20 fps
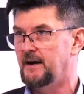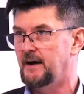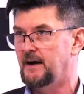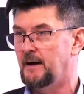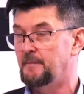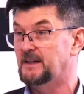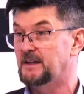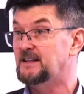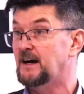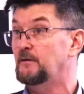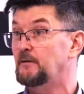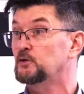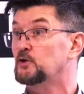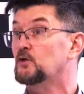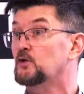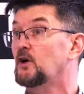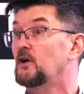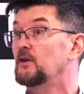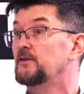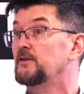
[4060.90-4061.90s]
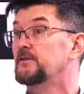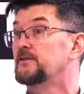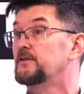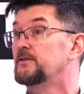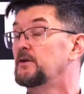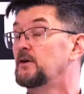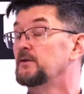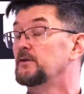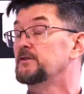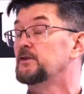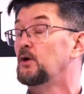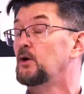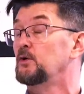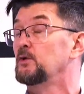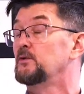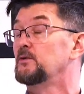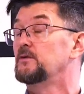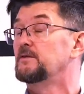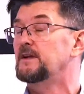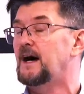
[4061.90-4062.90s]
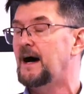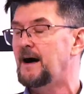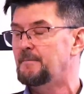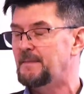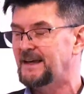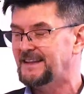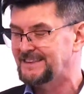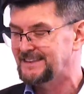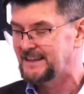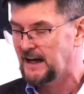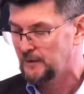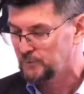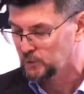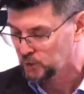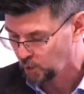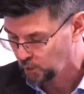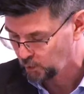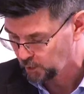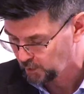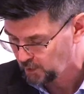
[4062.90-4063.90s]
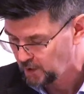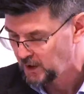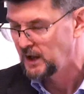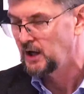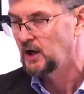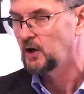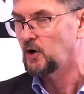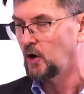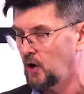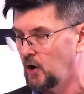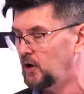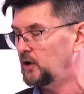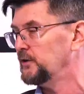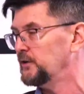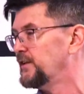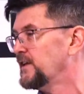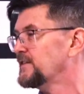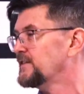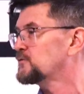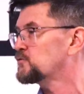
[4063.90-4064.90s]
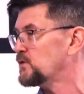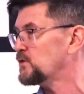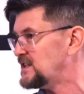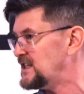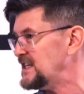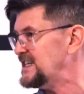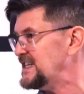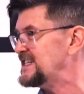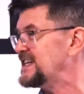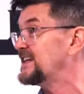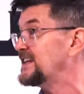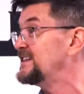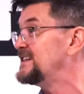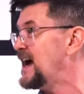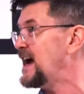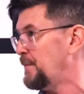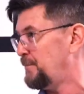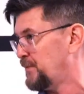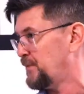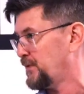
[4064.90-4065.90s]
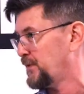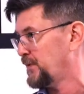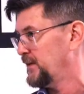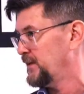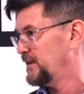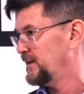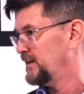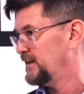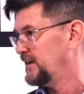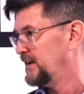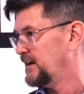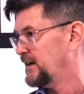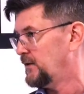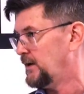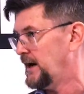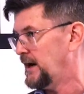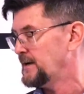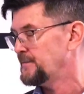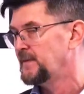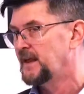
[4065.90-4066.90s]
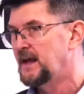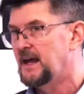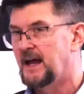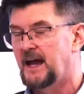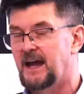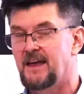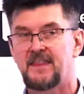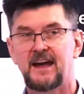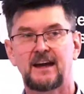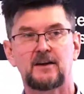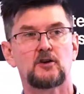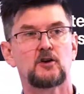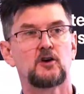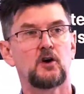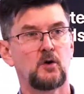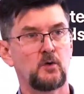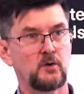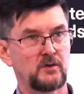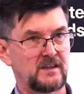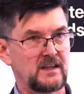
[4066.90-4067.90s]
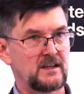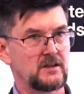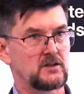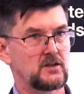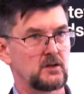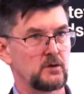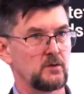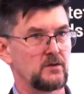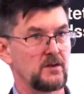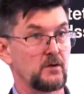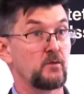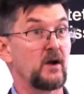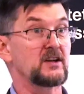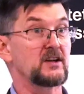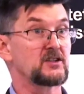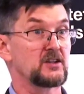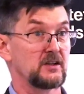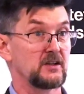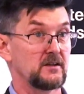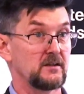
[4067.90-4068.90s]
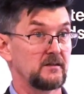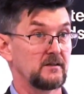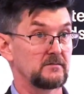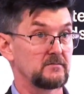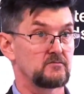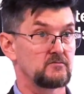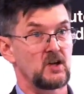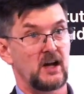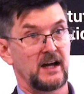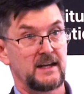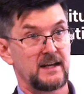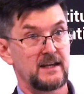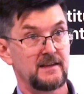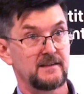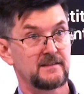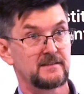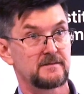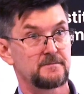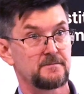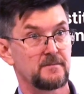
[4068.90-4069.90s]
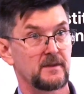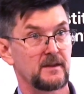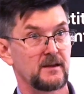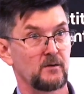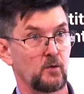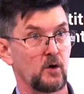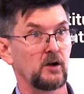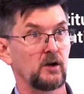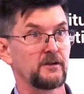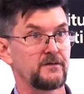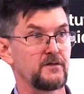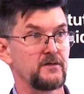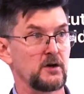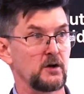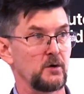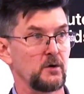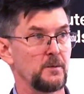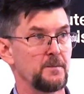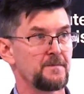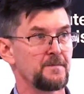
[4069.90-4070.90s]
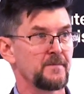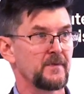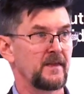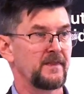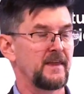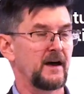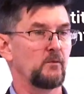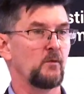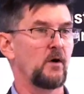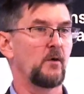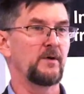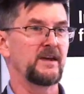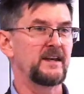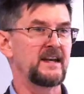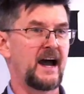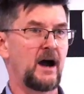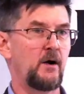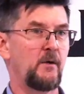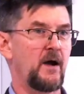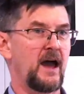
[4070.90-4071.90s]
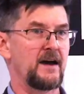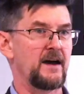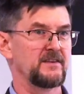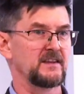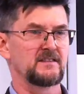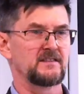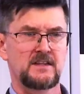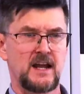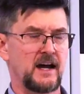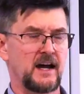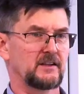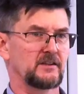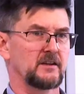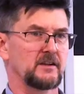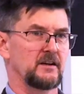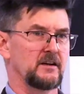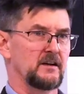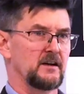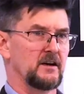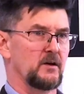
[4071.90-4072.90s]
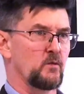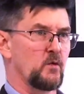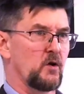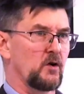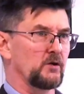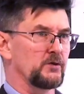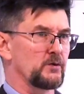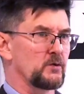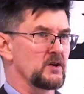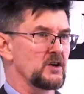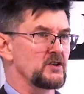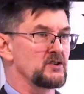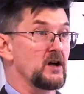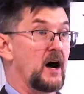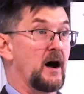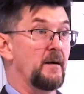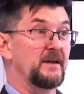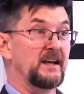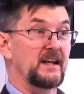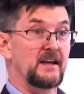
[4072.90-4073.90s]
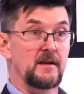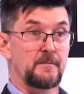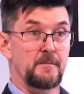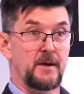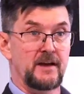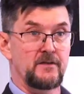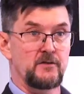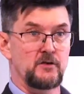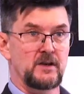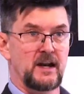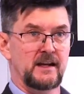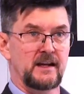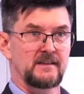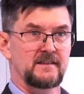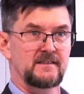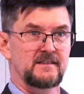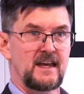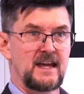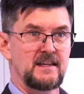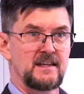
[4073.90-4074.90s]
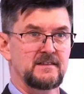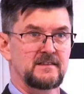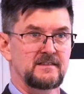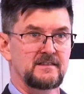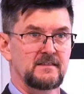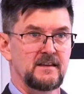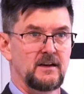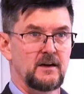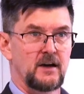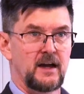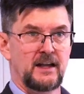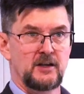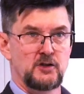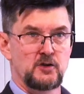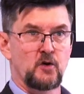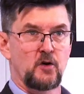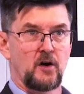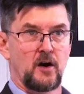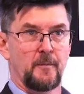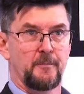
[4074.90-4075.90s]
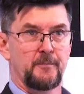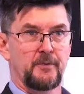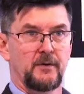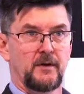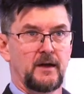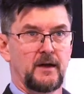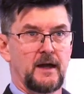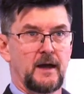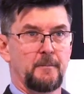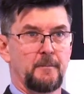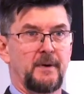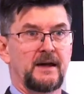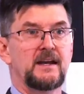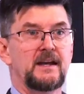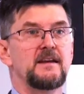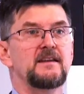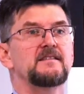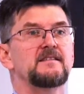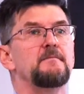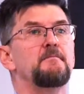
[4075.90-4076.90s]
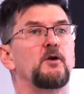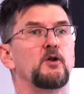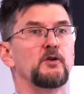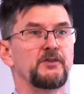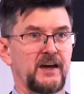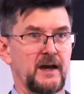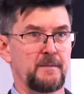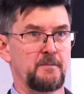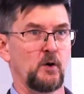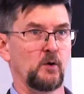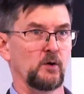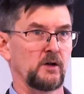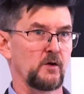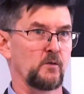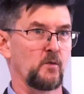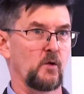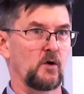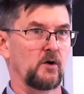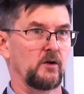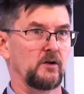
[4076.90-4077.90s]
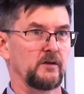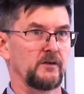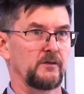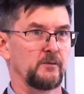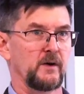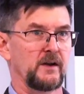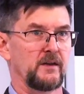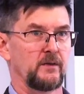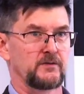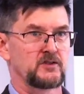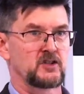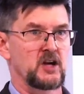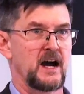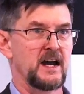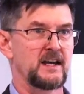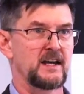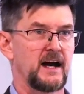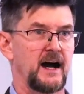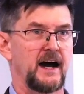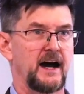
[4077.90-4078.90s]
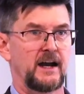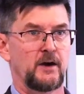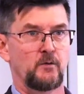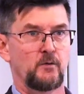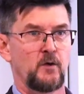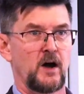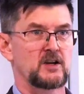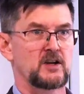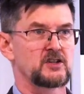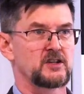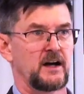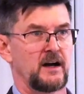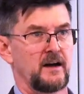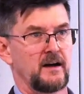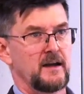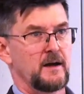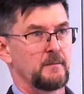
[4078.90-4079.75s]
Ahmet Davutoğlu, called strategic depth, right? And that goes into the Russian-Chinese worldview that what we now have is not a world order dominated by the United States and Europe, but it is a multipolar world with China and Russia,